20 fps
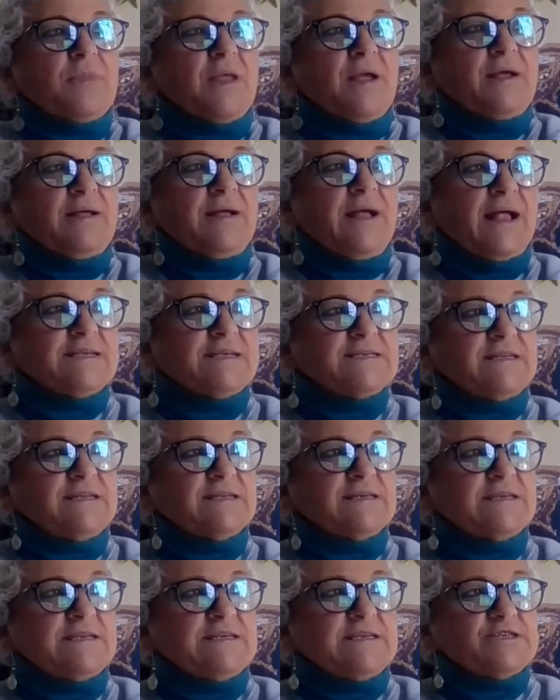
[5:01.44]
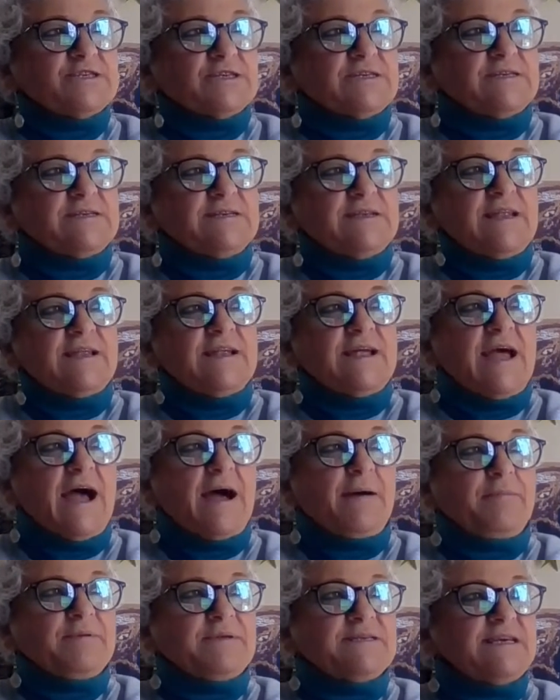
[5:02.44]
classical condition
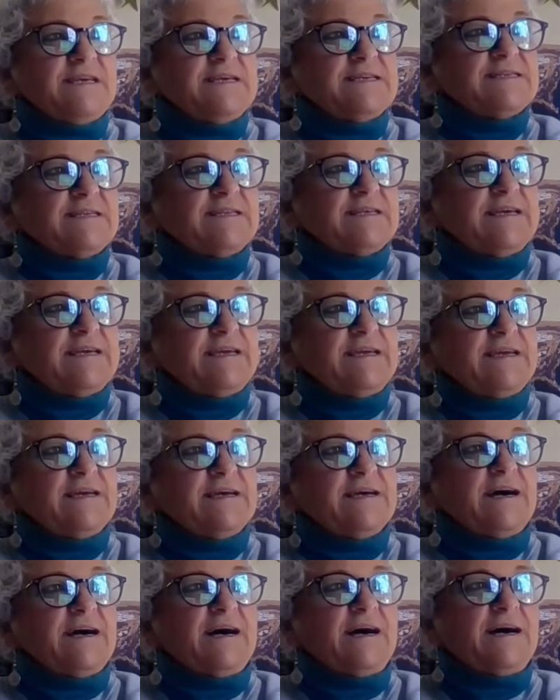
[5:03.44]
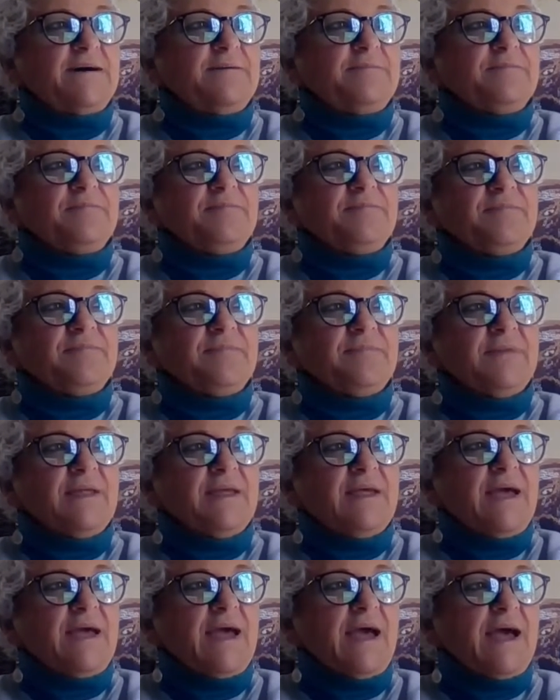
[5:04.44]
happens easily, and
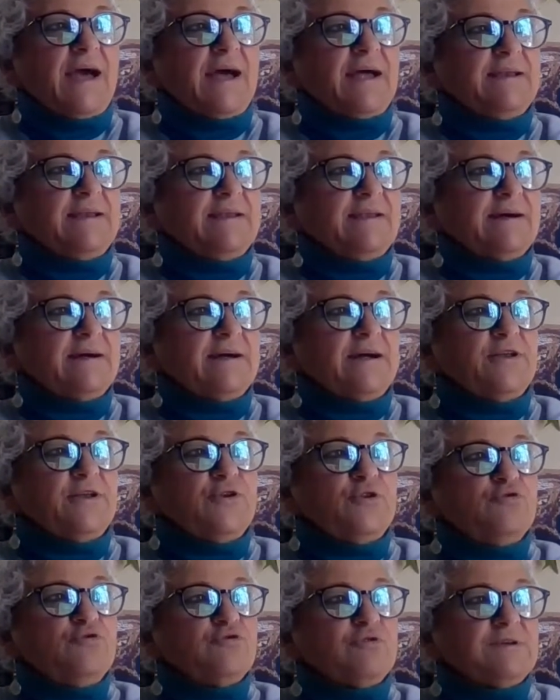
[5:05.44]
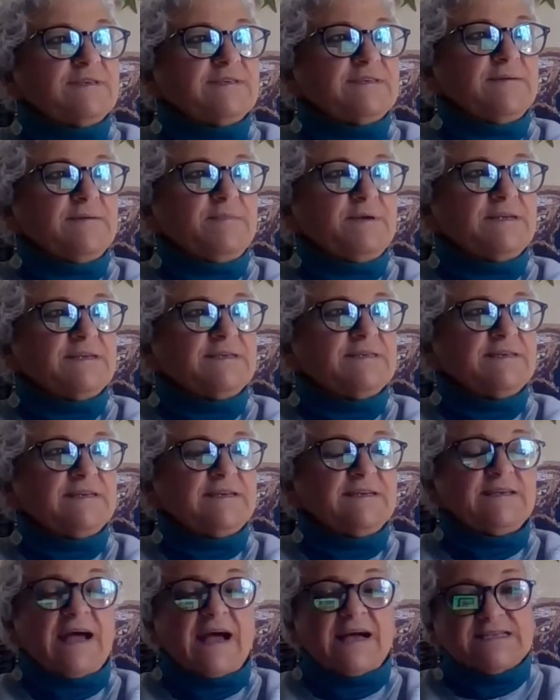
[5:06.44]
a neutral stimulus
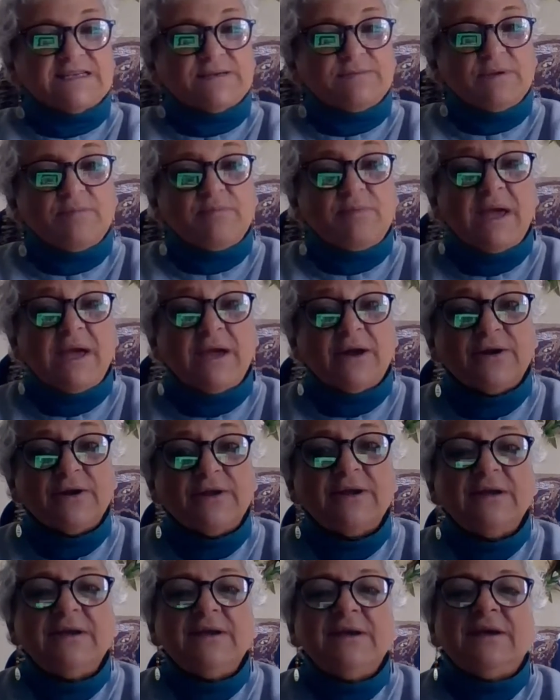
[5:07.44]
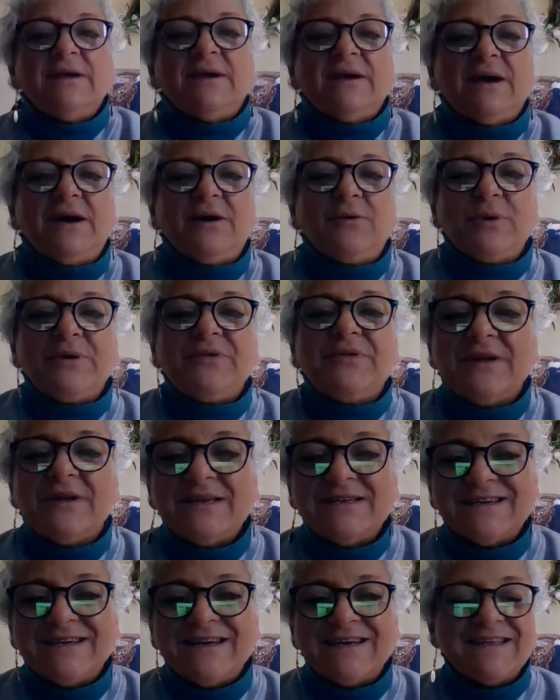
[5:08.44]
has to be paired with
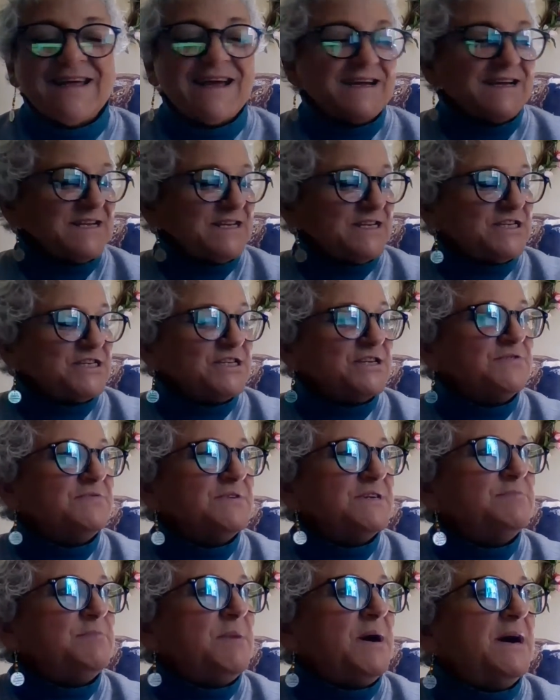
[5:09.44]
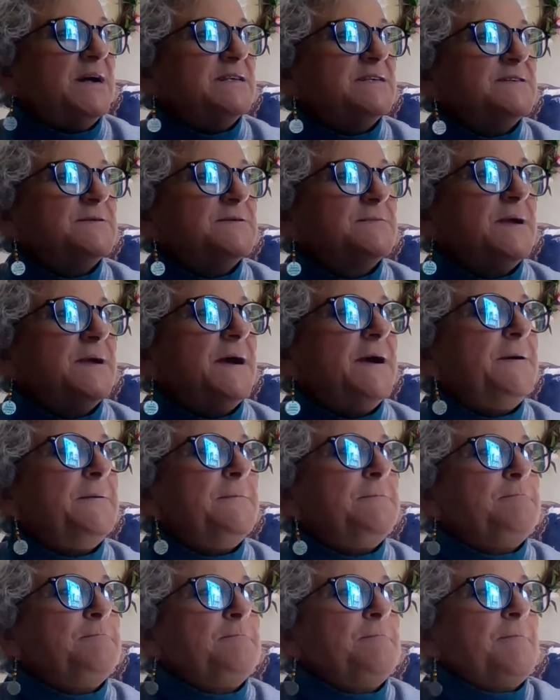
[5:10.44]
it to get that conditioned response, okay?
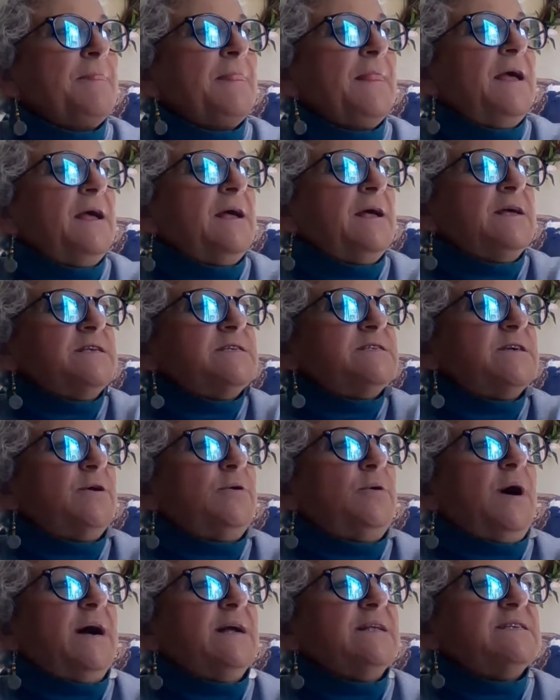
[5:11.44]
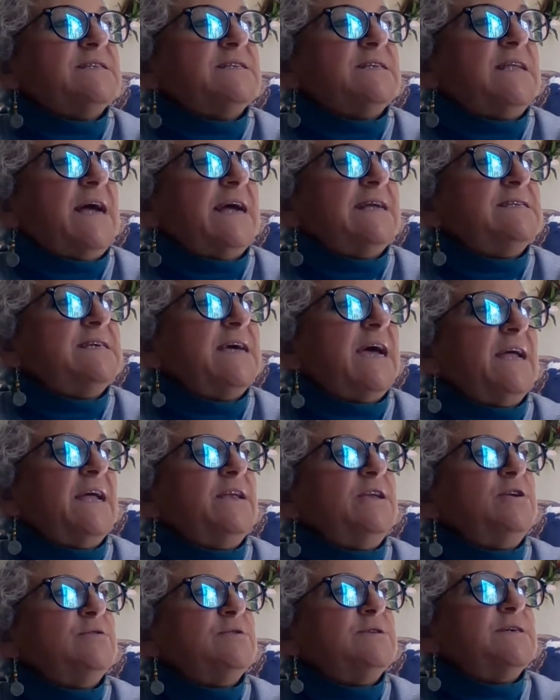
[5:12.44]
So on slide
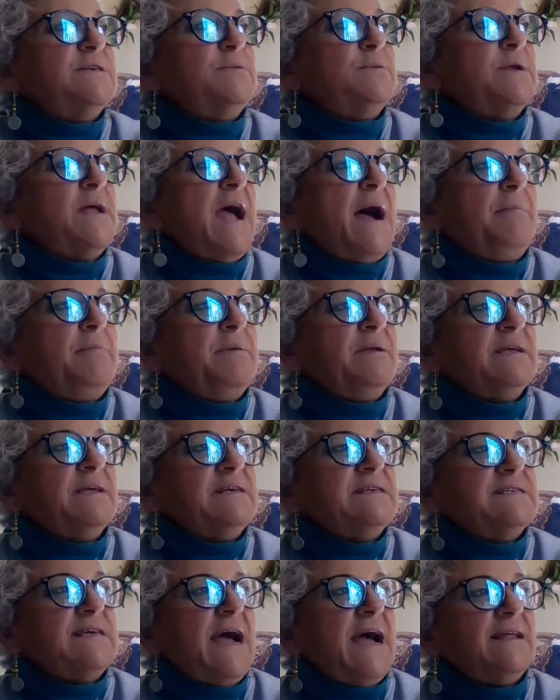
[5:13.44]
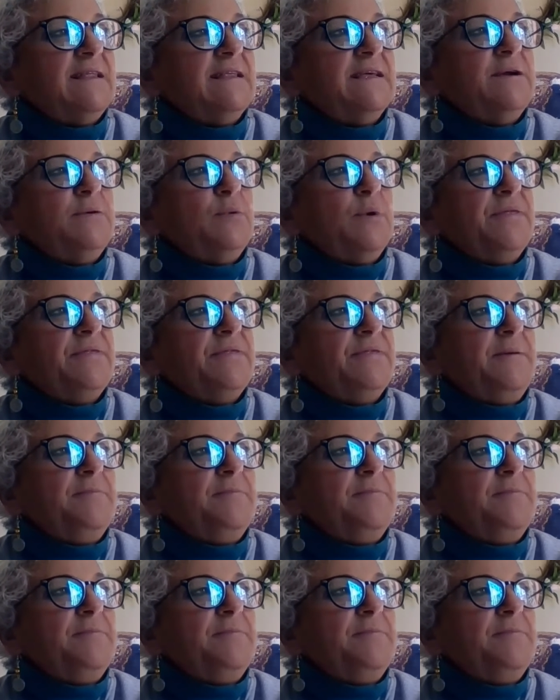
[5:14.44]
10, you see what happened exactly with